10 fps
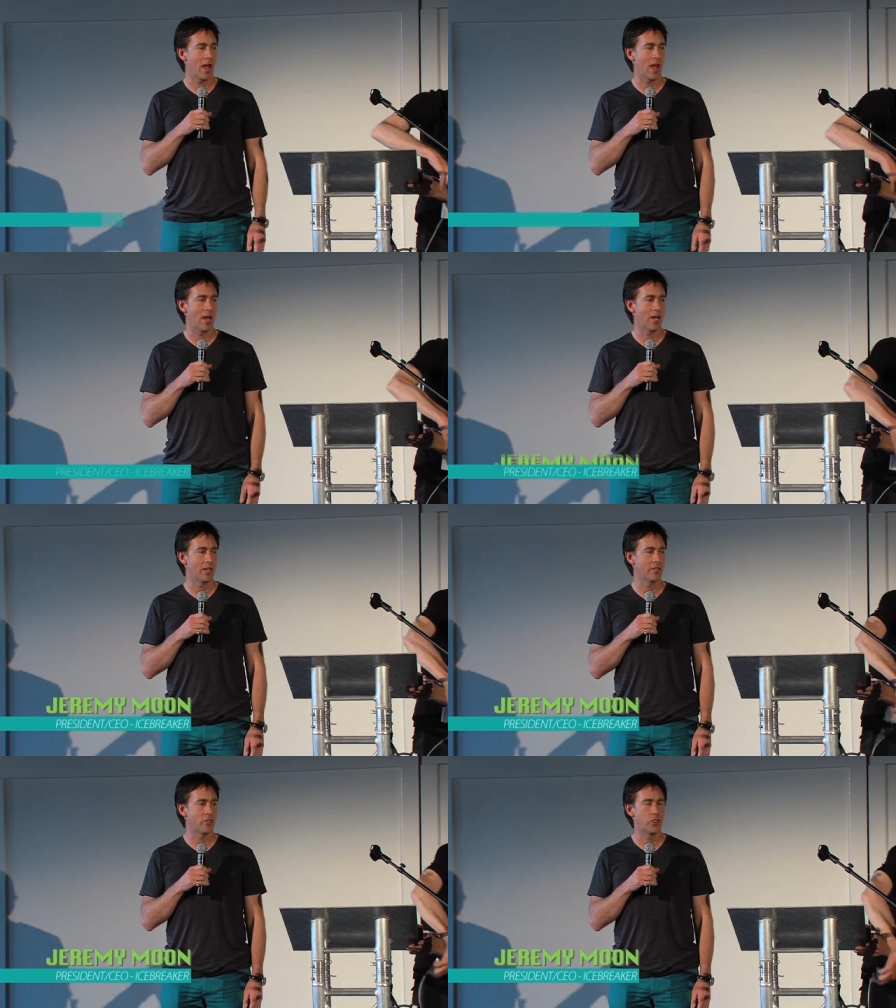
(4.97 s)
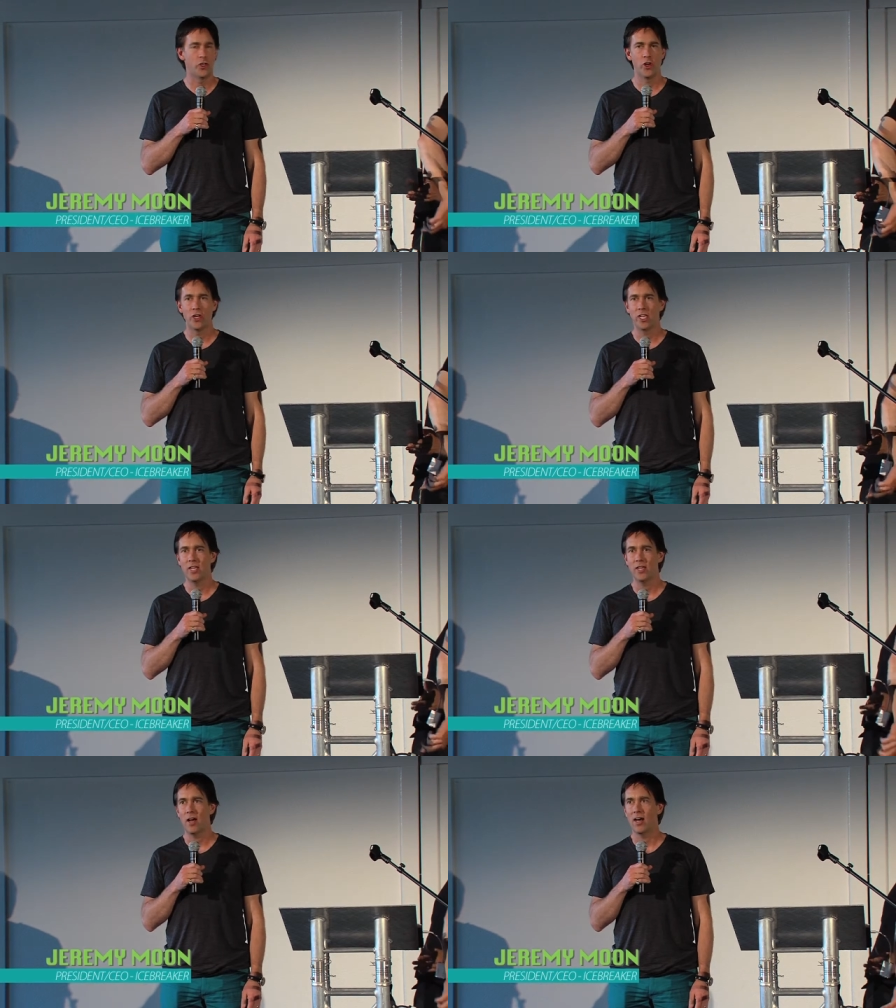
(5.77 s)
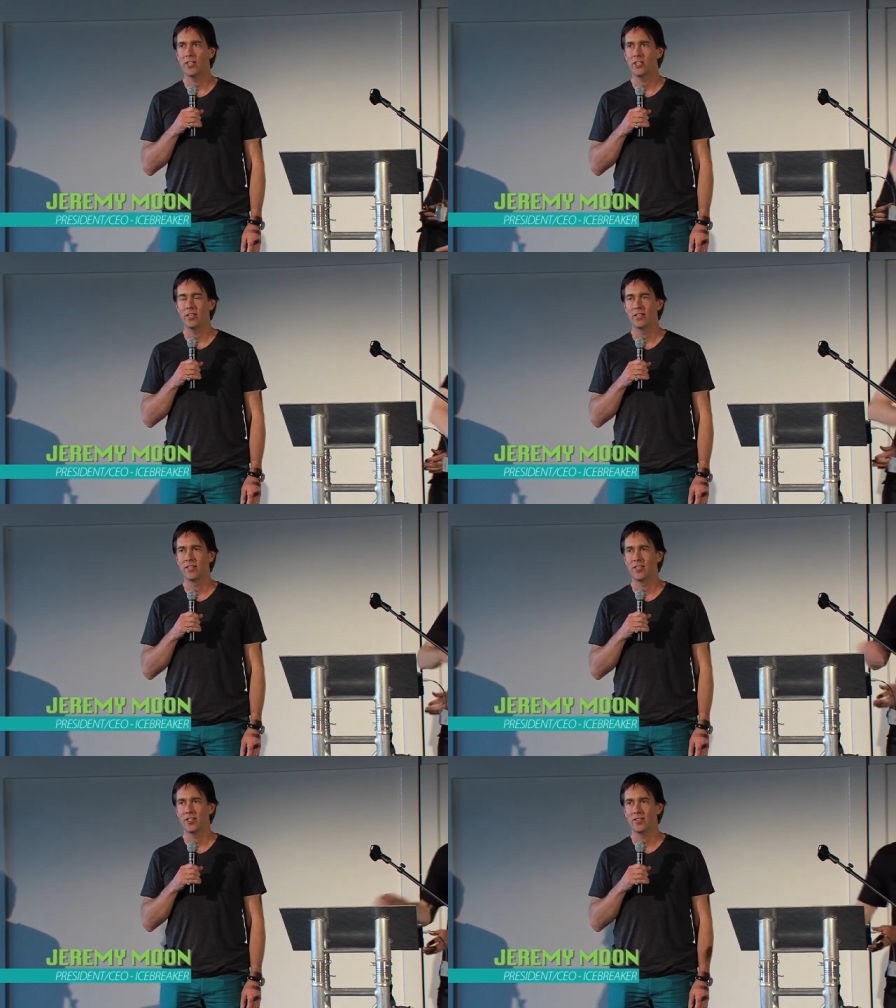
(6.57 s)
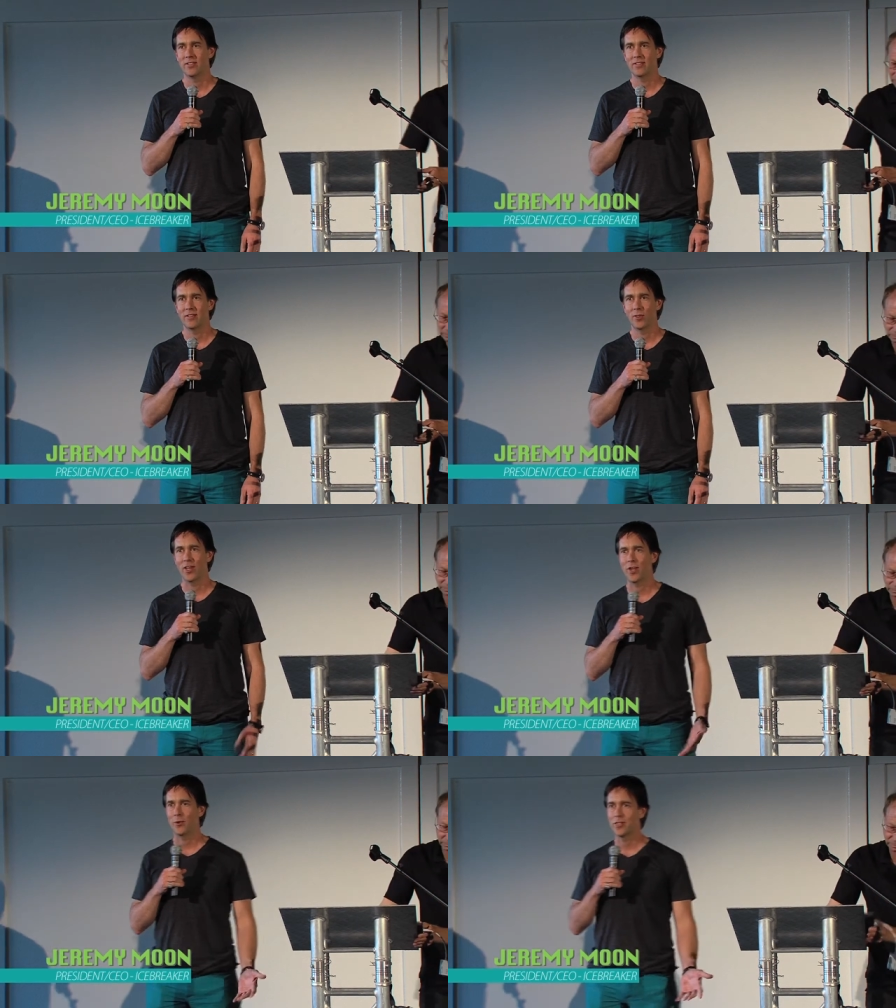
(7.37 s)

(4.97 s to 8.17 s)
uh, journey. I didn't think I